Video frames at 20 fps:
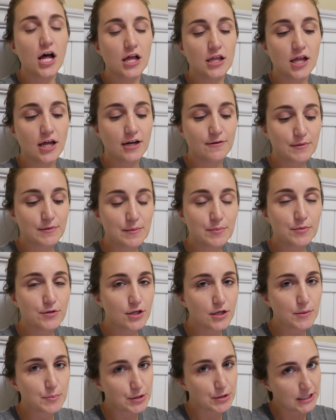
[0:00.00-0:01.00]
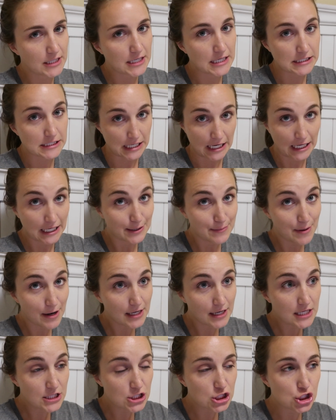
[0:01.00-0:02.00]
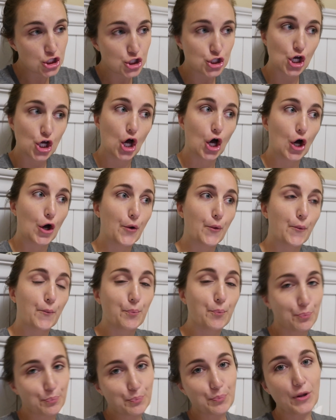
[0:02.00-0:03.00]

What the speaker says: A lot of people are pretty excited about it, so